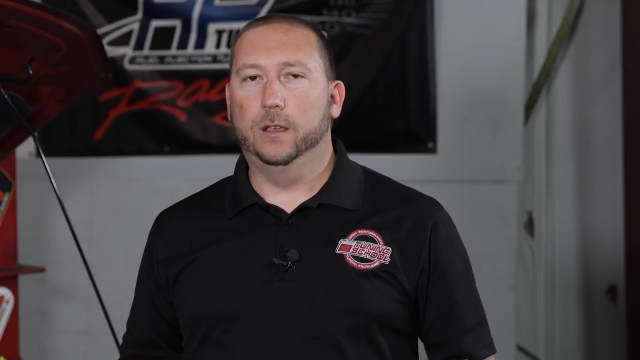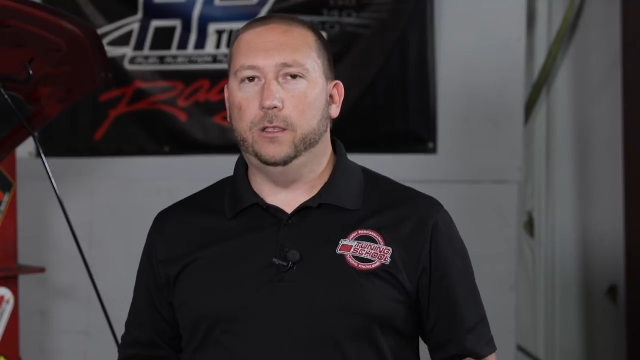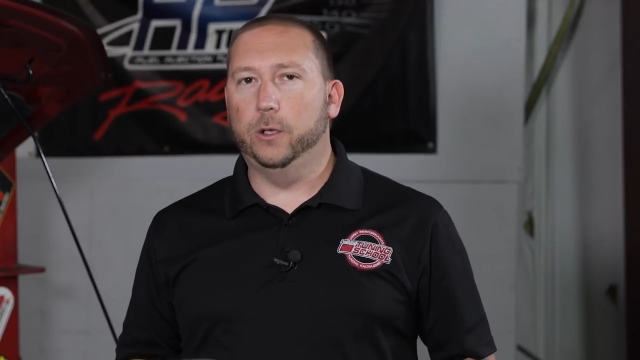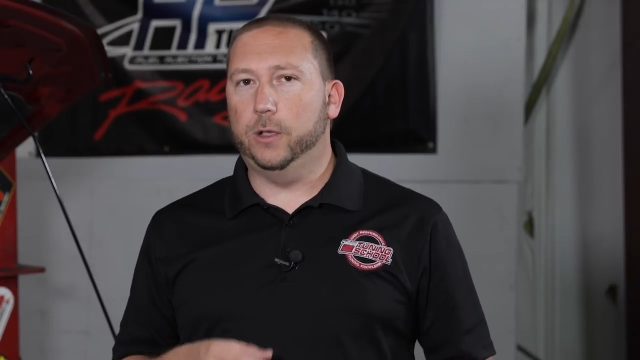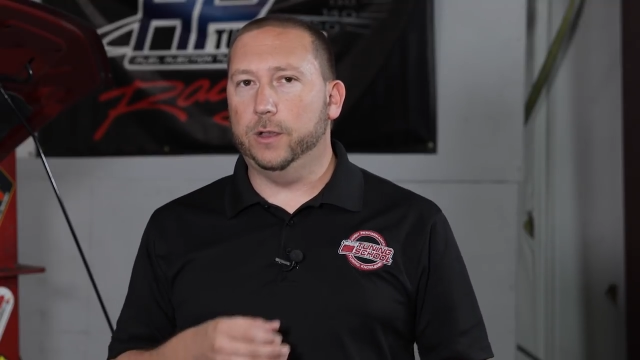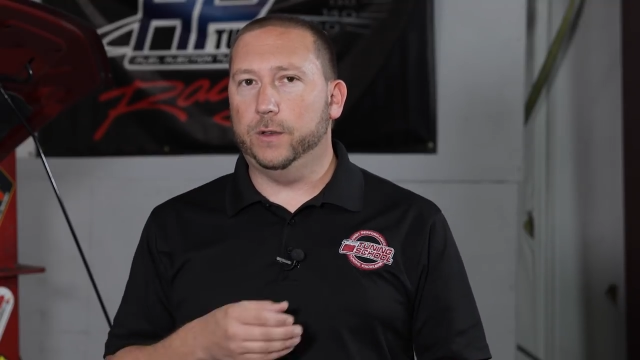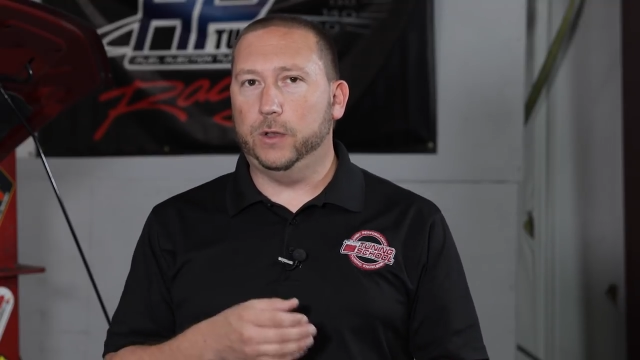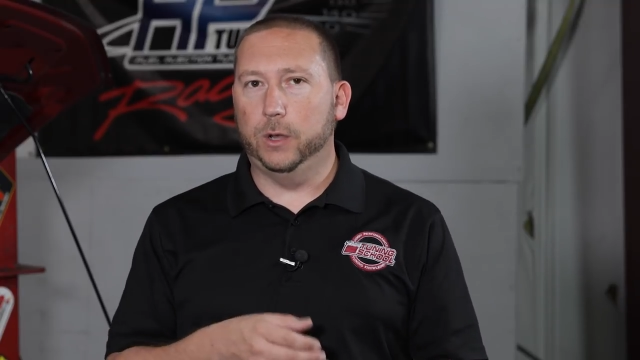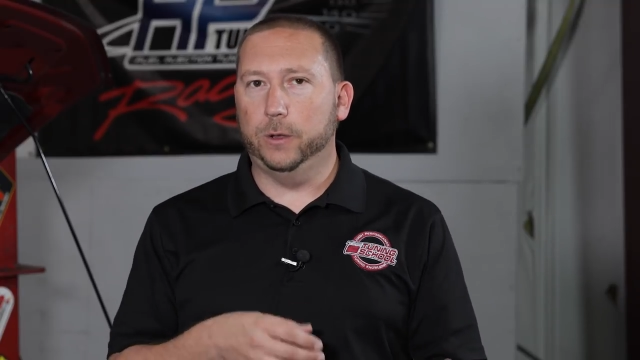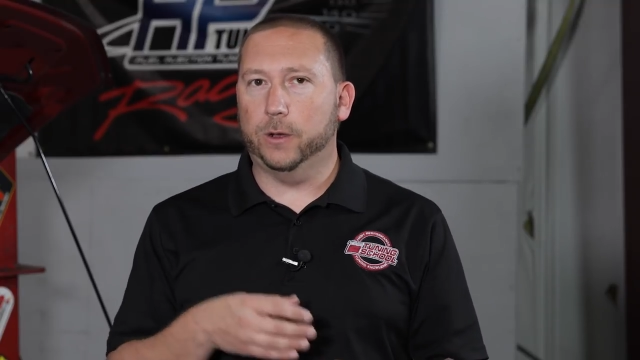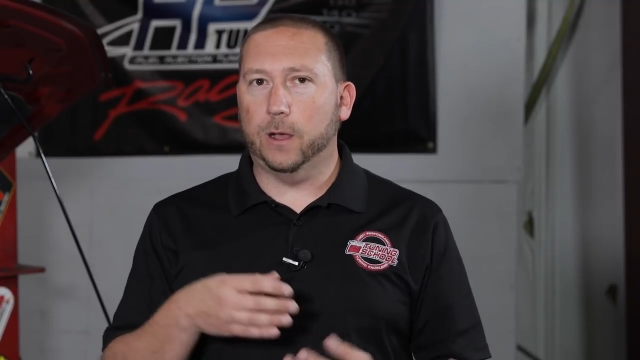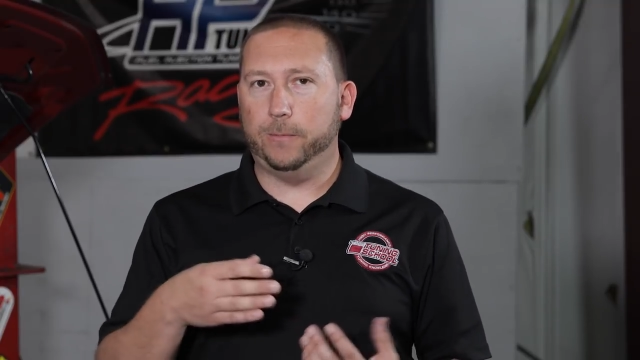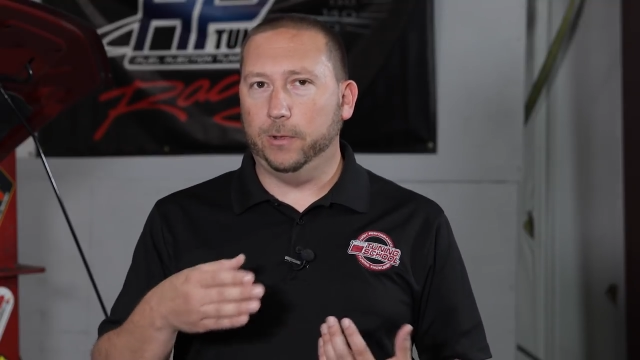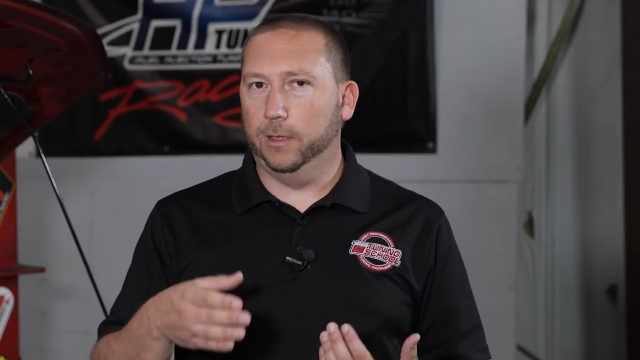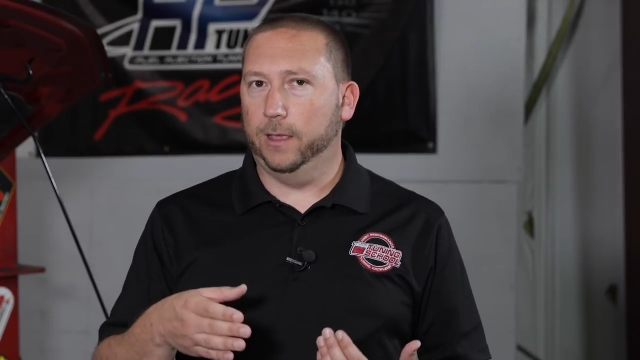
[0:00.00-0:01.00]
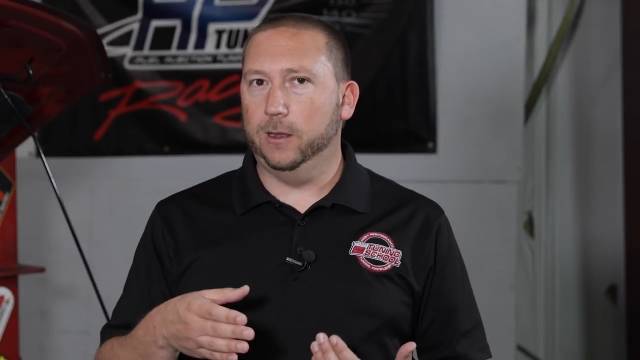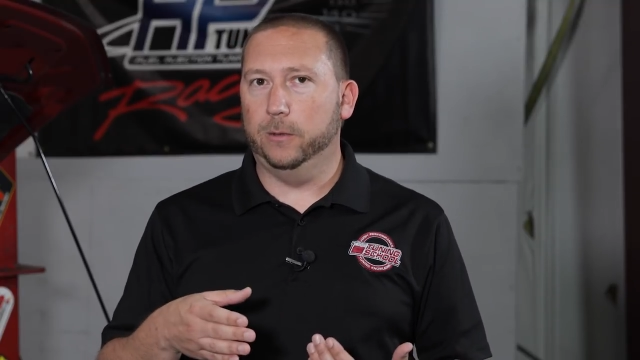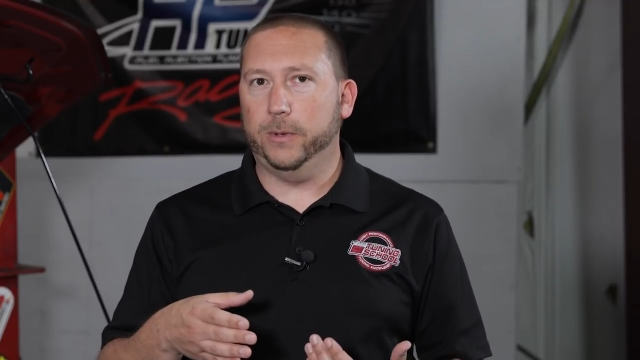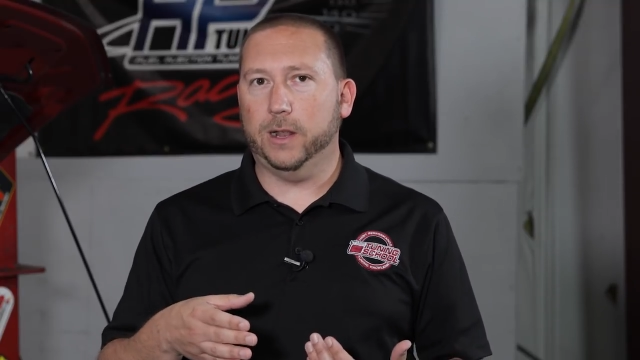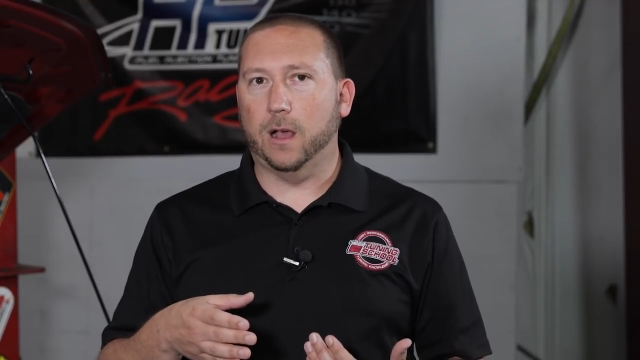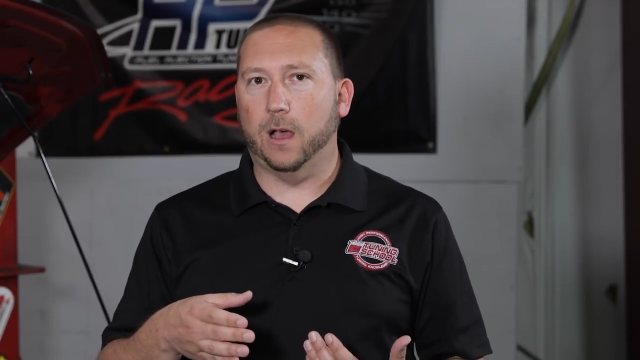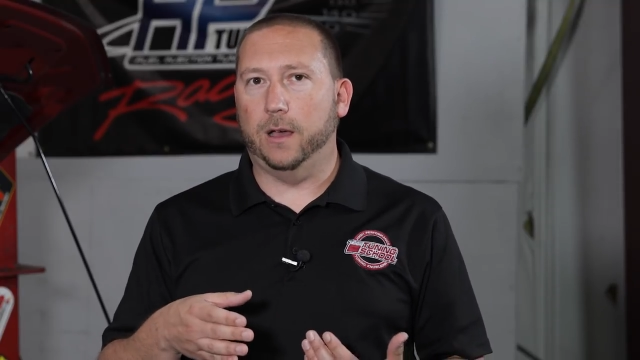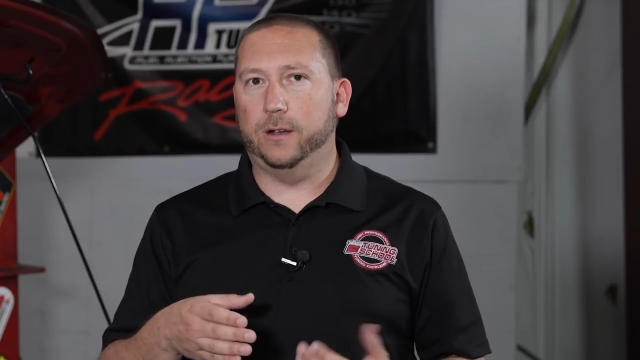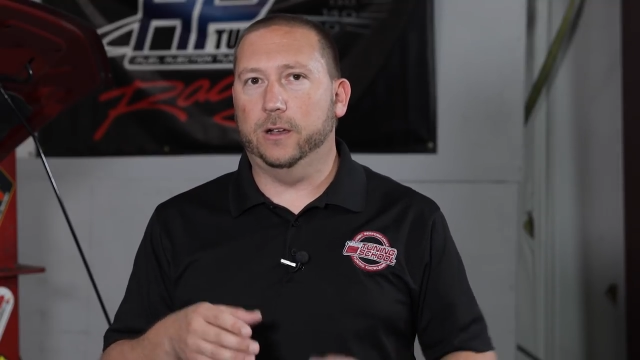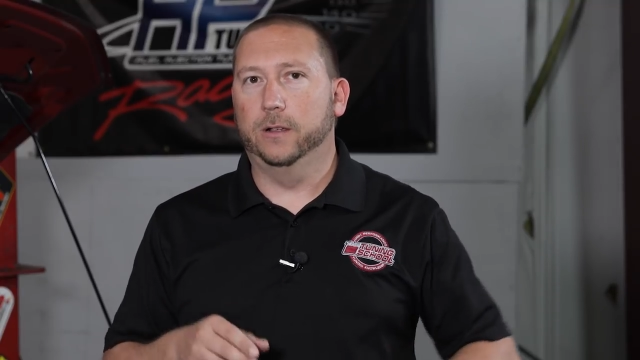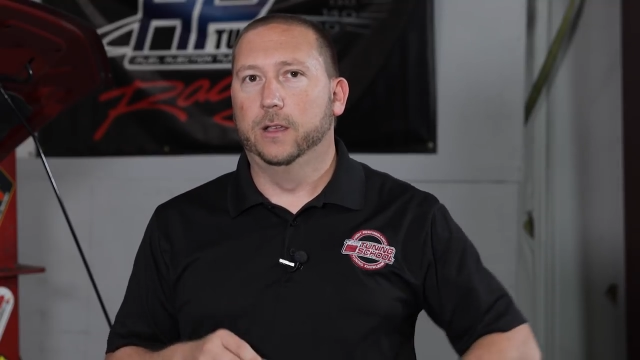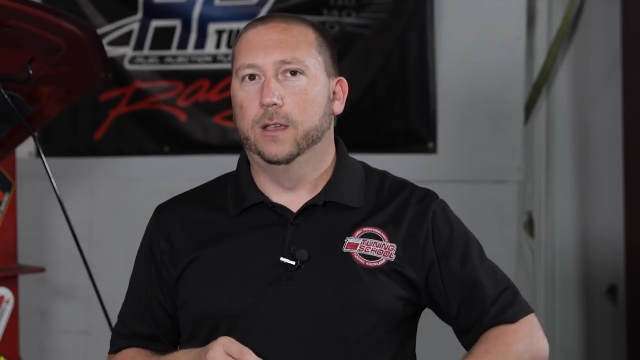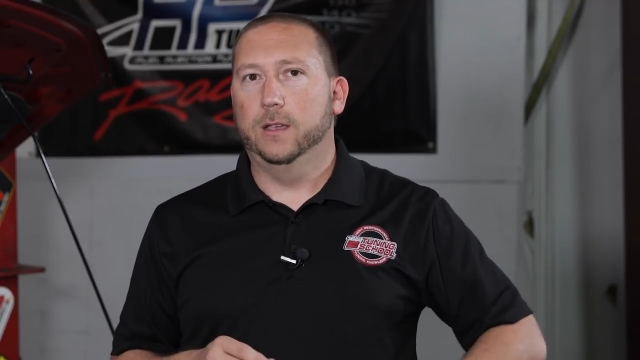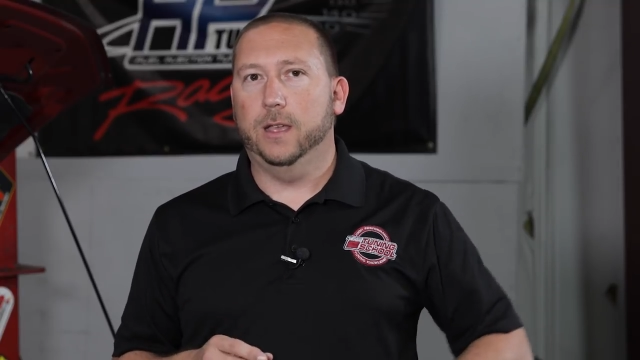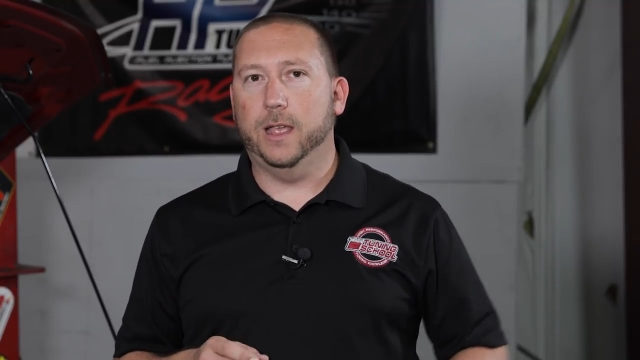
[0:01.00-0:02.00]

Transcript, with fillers: you can tune up a little bit hotter